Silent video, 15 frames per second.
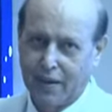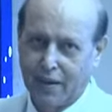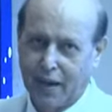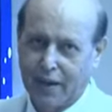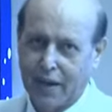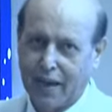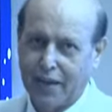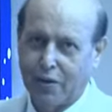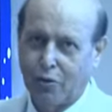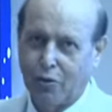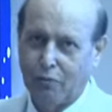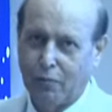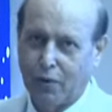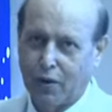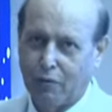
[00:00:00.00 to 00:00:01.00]
and I
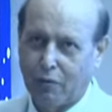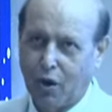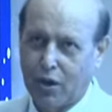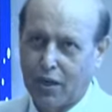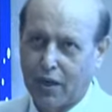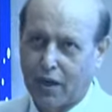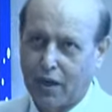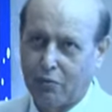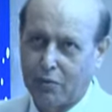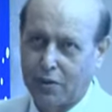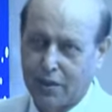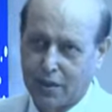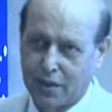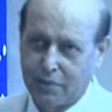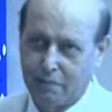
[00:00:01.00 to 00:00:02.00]
go for a walk
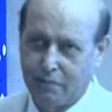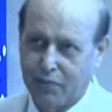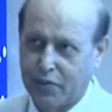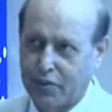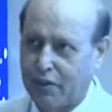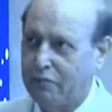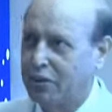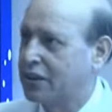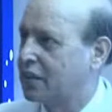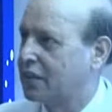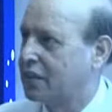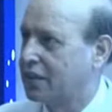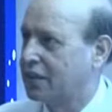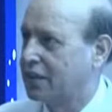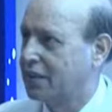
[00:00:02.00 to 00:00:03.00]
around
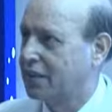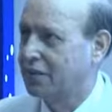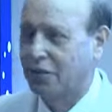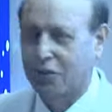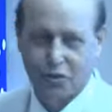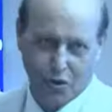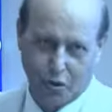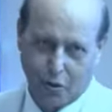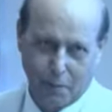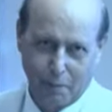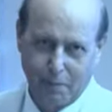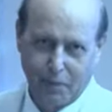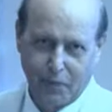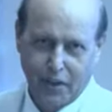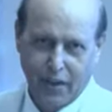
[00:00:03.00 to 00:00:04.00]
7:30 or so.
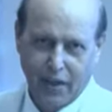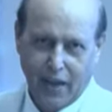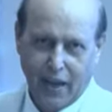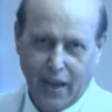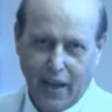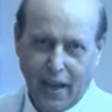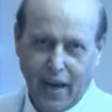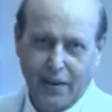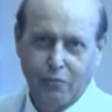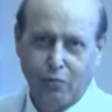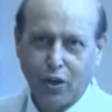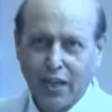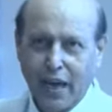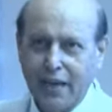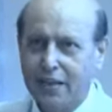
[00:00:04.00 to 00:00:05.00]
And
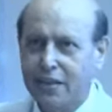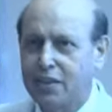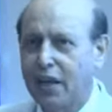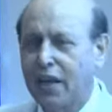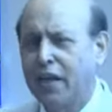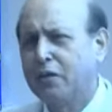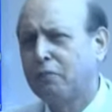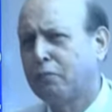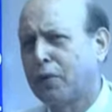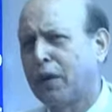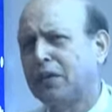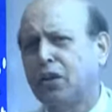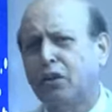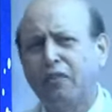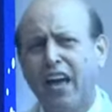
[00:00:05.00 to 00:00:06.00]
what I see in
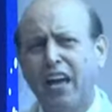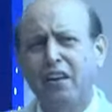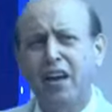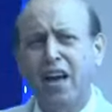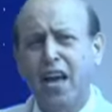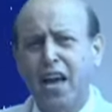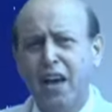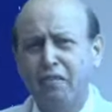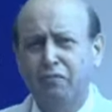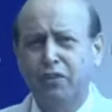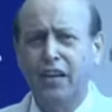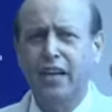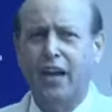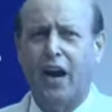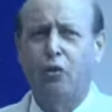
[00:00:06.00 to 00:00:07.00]
front of
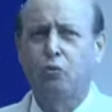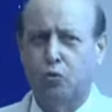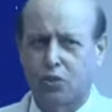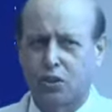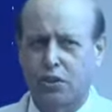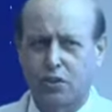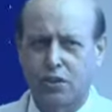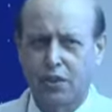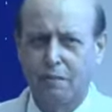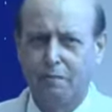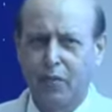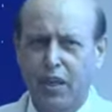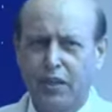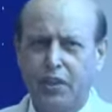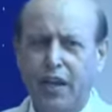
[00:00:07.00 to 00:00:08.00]
every house,
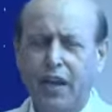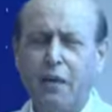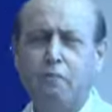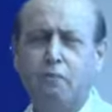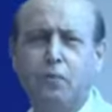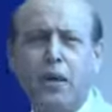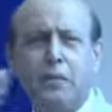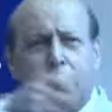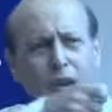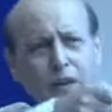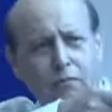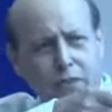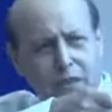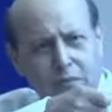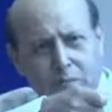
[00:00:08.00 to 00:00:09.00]
there are
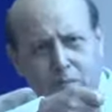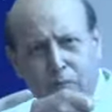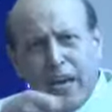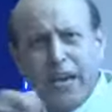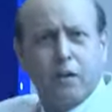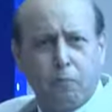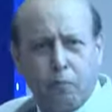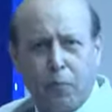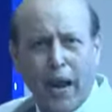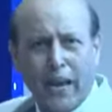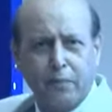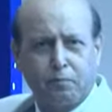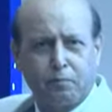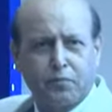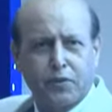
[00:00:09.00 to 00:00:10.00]
people with big
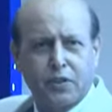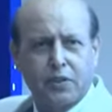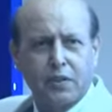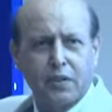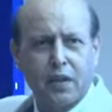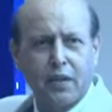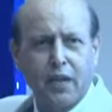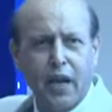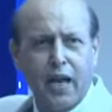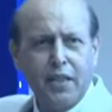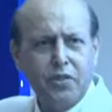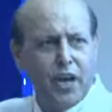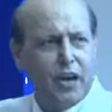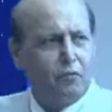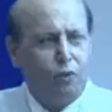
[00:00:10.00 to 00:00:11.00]
pipes,
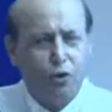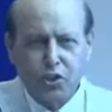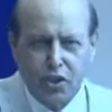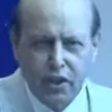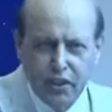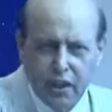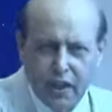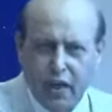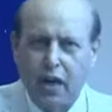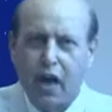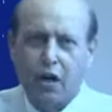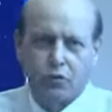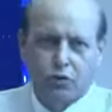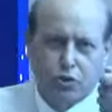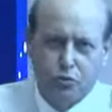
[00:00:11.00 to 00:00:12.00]
and they are washing their
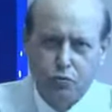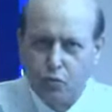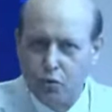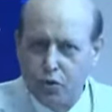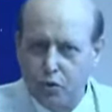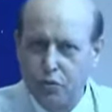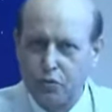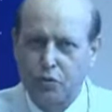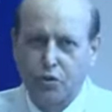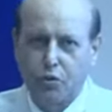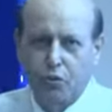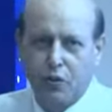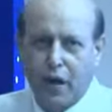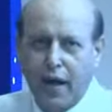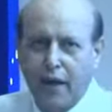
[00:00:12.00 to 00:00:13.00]
cars, shoo, shoo,
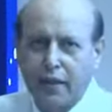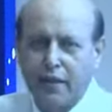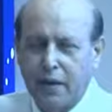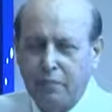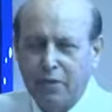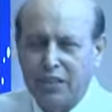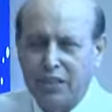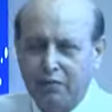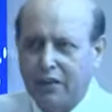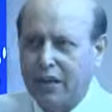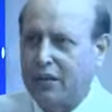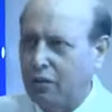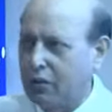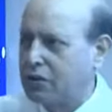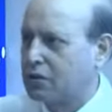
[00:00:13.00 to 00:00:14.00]
shoo. And they must
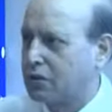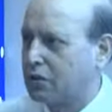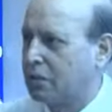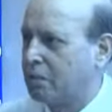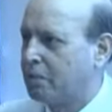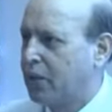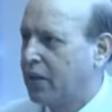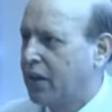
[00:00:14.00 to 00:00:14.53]
have also